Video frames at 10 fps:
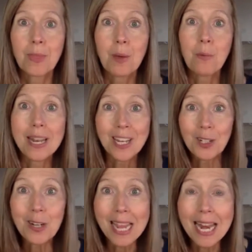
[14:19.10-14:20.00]
When
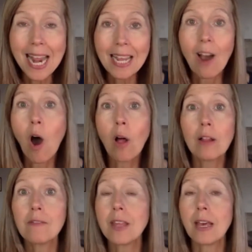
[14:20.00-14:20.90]
you're eating all
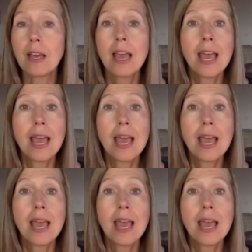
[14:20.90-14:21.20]
of the